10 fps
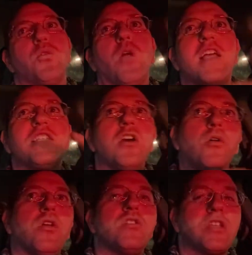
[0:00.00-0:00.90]
when I see
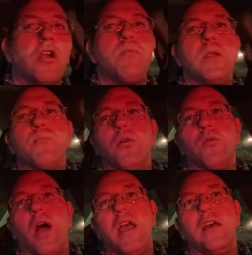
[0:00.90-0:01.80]
all those scared people,
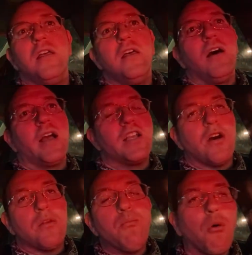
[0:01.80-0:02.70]
right, like I
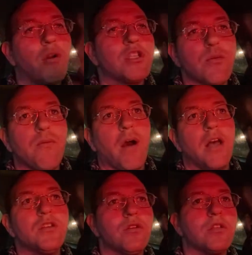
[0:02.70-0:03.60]
saw at the Board of
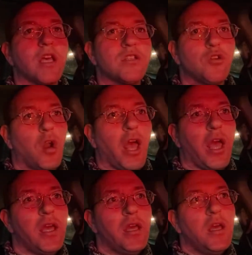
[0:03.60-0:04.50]
Supervisors
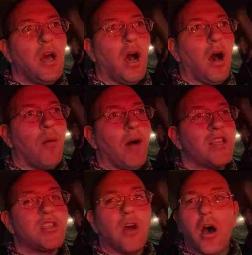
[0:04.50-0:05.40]
yesterday, I
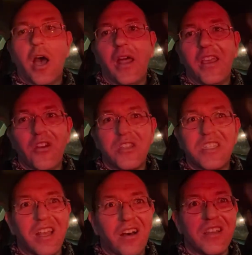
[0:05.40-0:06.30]

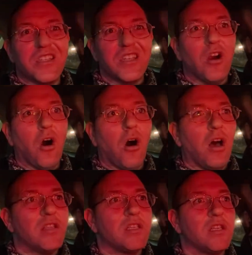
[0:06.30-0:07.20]
see at LA City Hall,
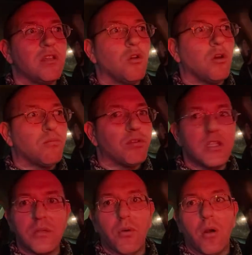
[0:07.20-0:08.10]
I see, at the
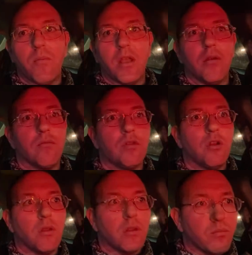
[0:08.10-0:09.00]
police department,
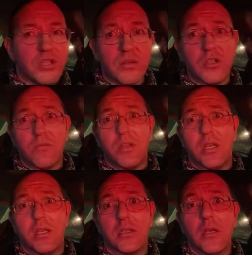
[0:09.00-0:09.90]
at police commission
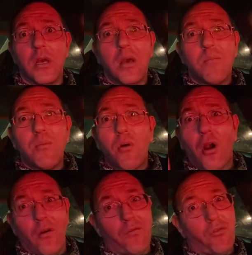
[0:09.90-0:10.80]
meetings, people
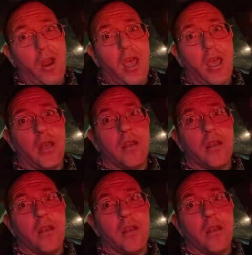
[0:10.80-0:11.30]
are afraid.